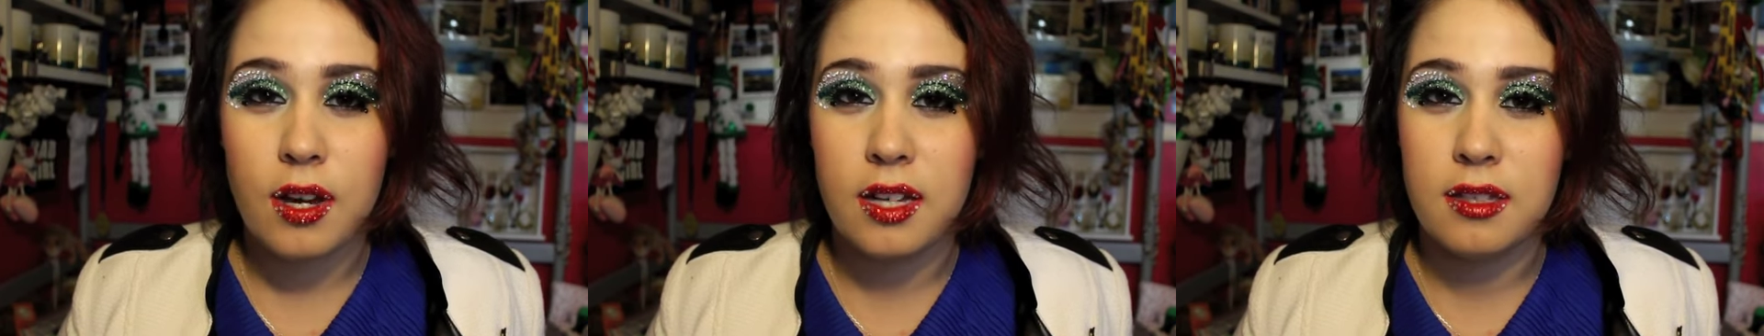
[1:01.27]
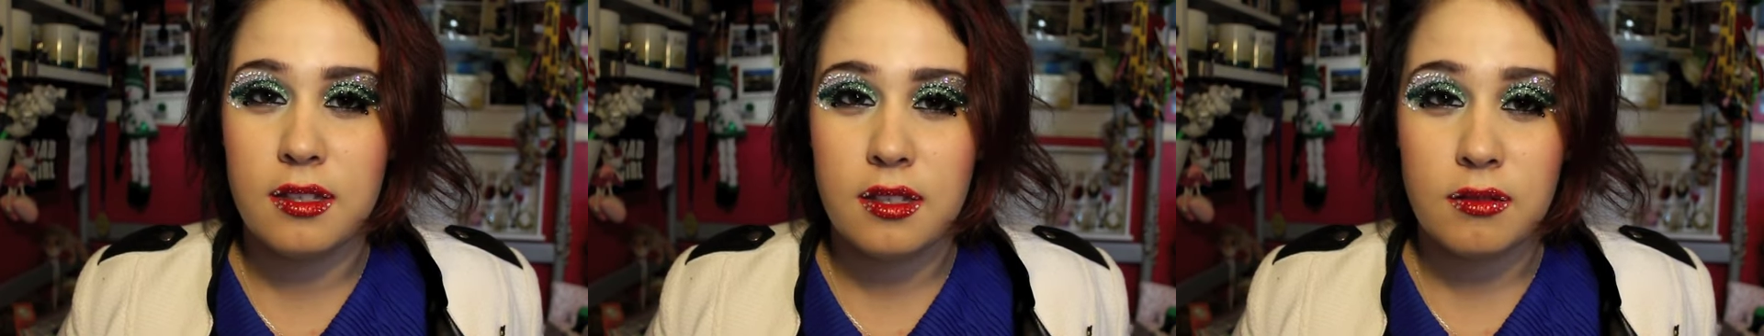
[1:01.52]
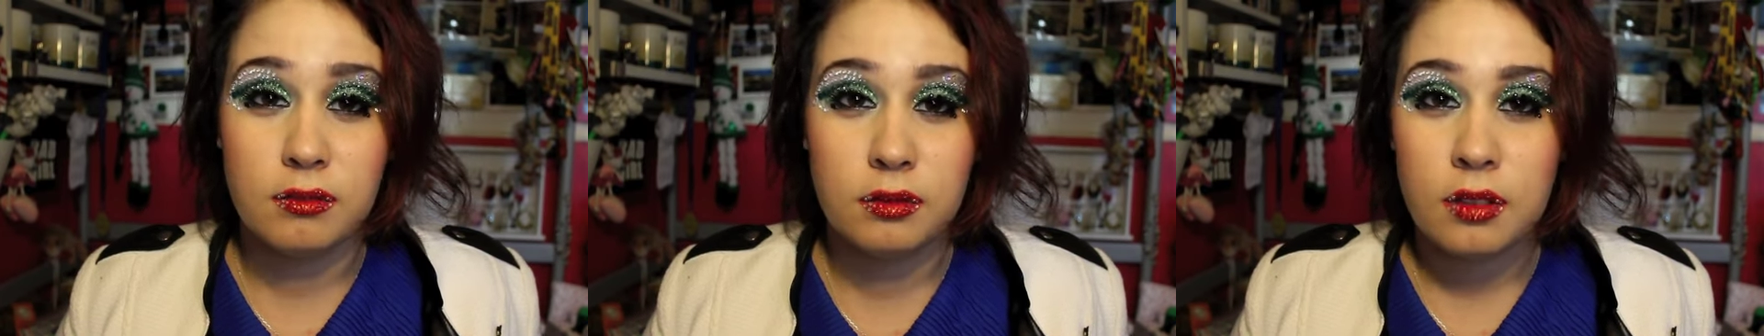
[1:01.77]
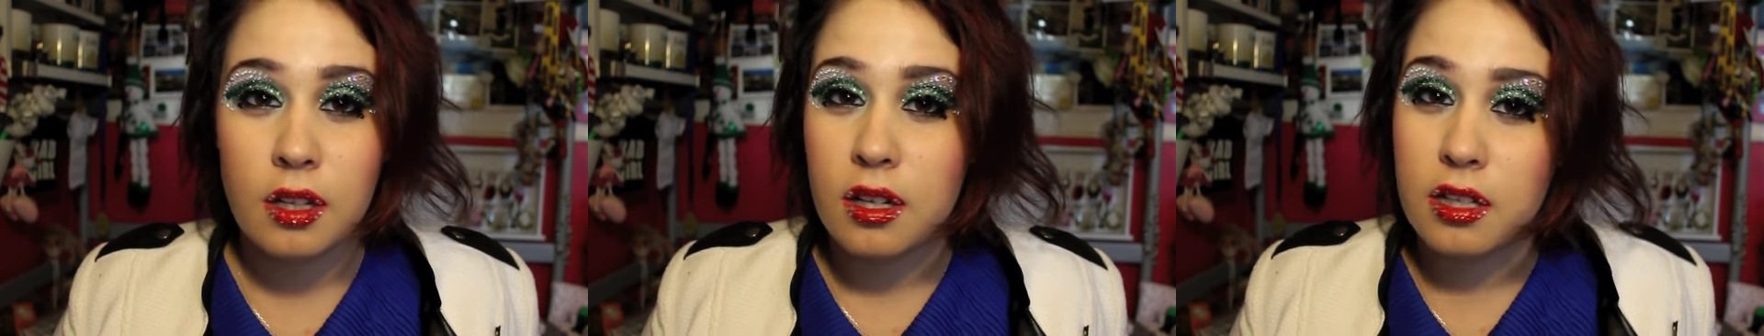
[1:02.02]
and
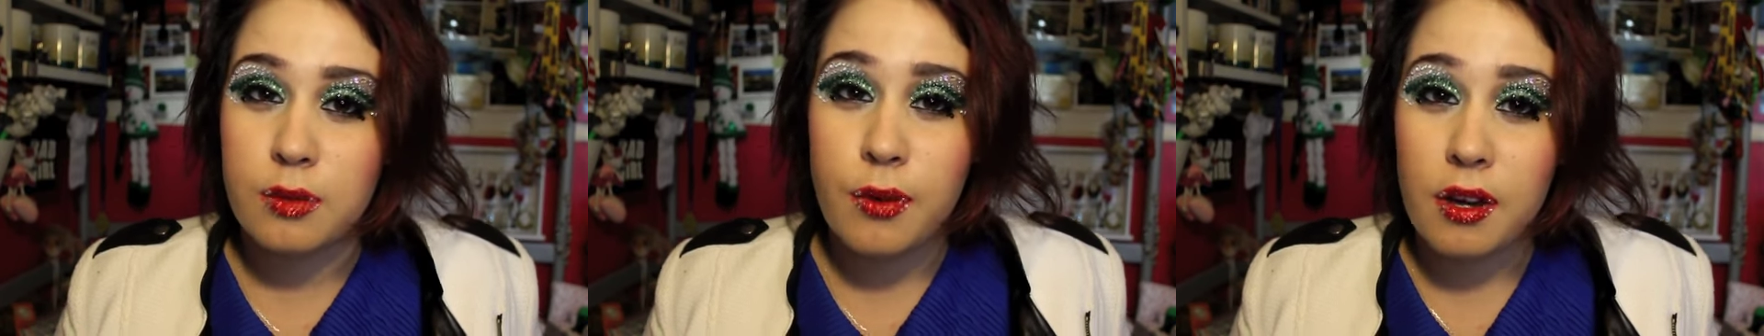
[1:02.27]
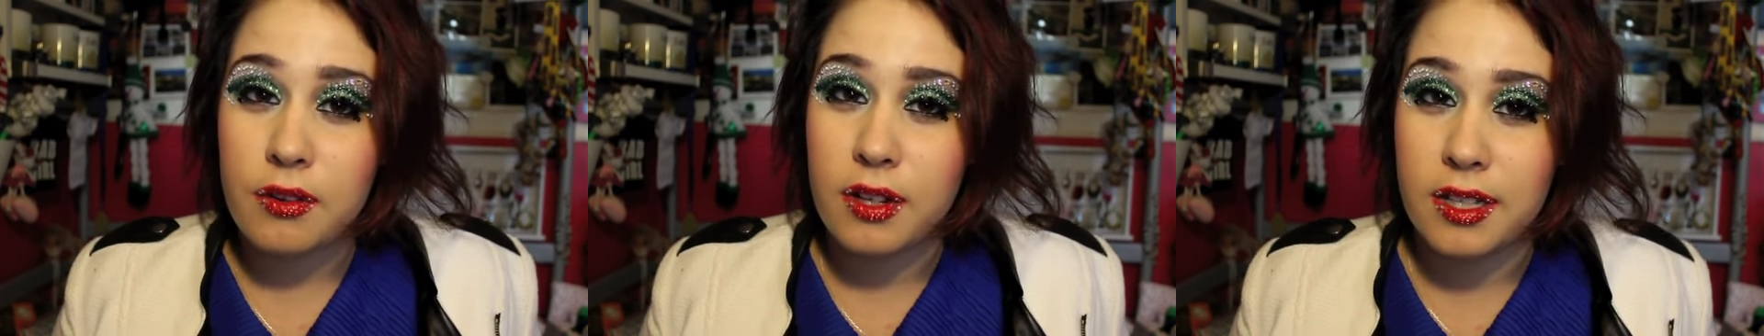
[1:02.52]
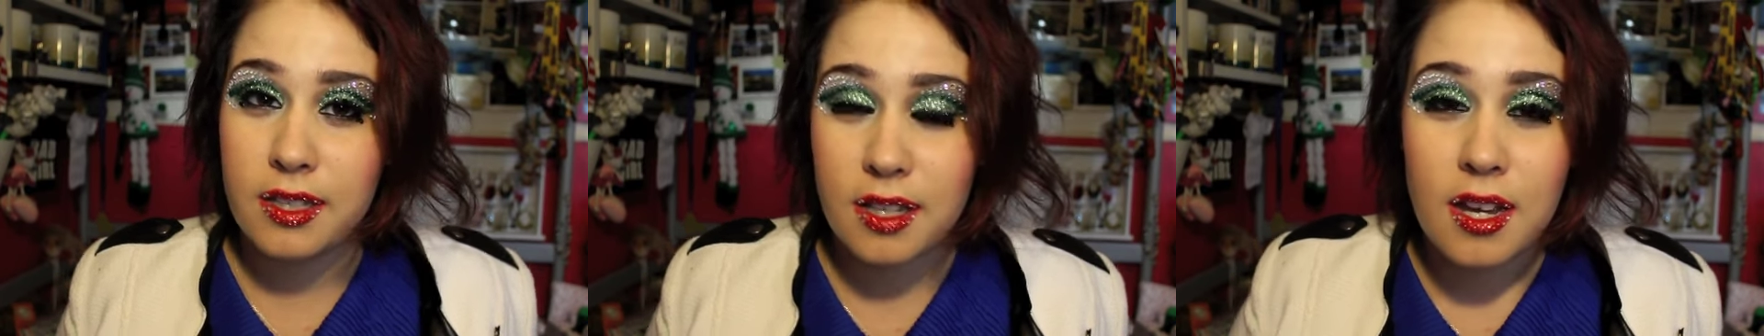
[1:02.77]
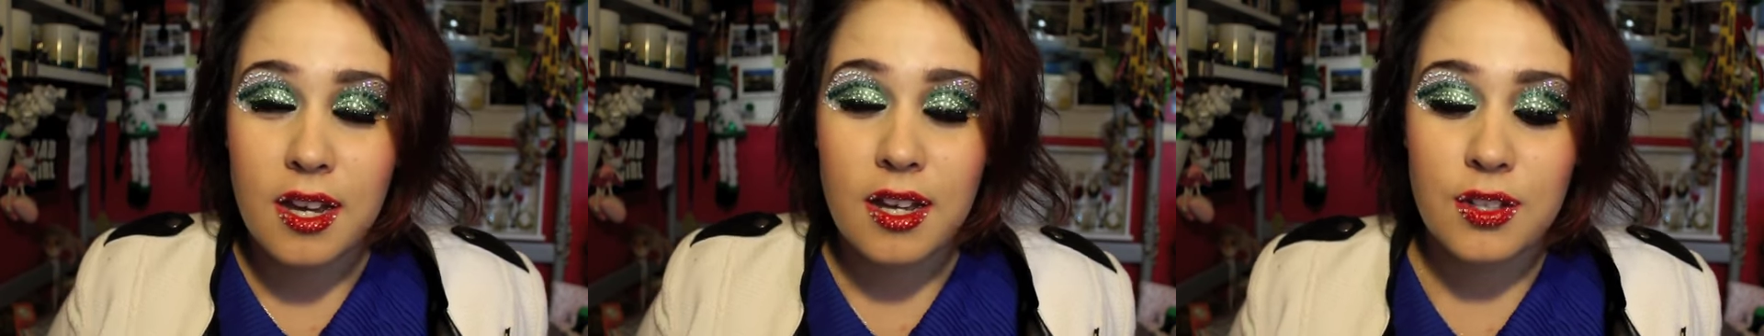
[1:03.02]
it's perfect.
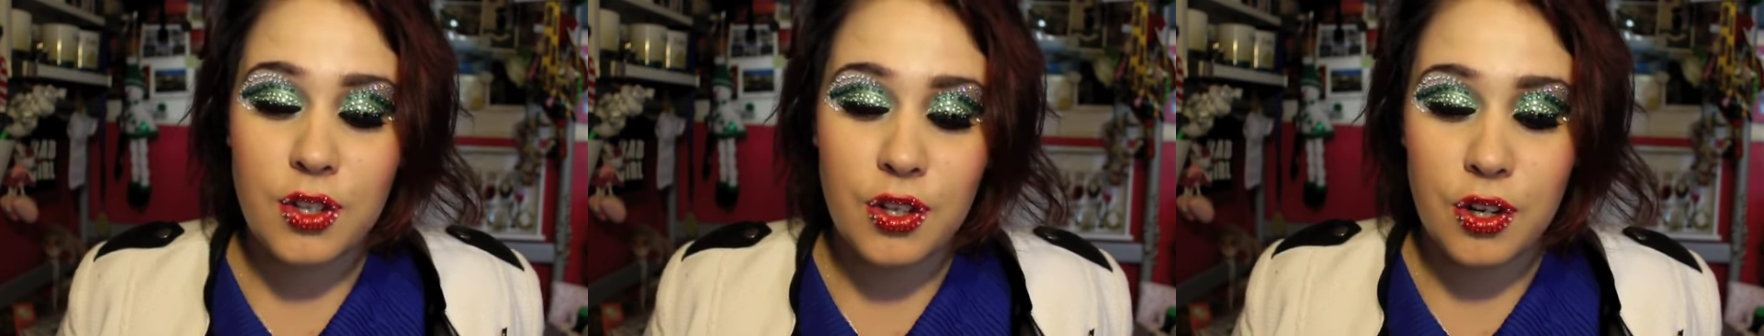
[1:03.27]
So,